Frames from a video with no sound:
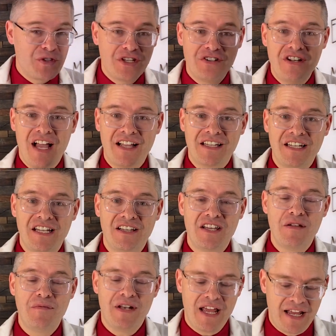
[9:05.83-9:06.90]
You're not going to
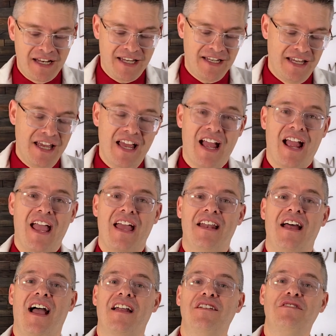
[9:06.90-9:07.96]
eliminate it.
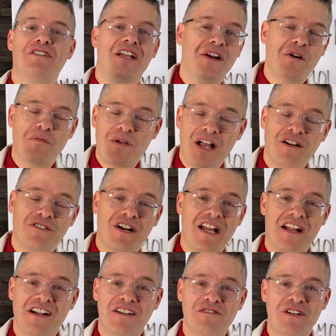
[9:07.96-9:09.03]
And I don't care about
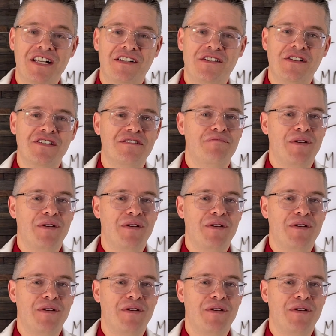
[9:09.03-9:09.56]
gray hair and wrinkles,